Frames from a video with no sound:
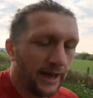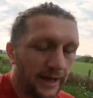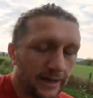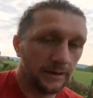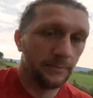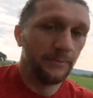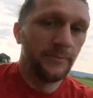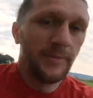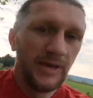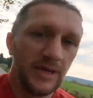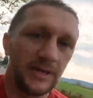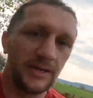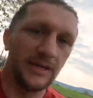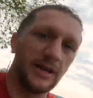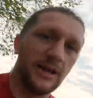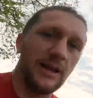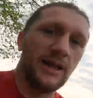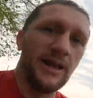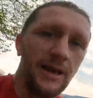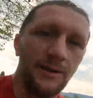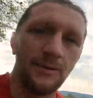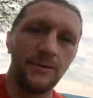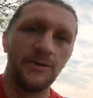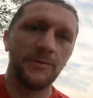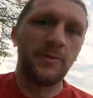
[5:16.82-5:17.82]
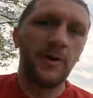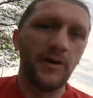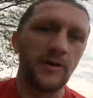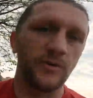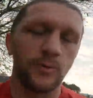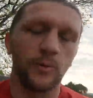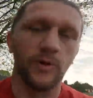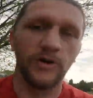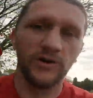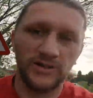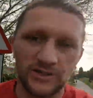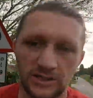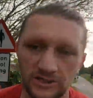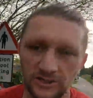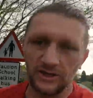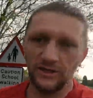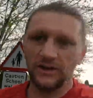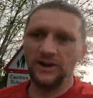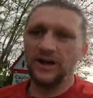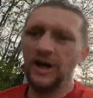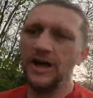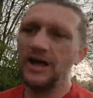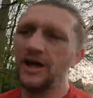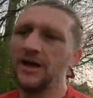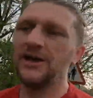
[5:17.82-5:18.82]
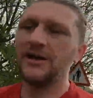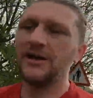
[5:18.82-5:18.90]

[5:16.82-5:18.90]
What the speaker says: and immediately with both watches on,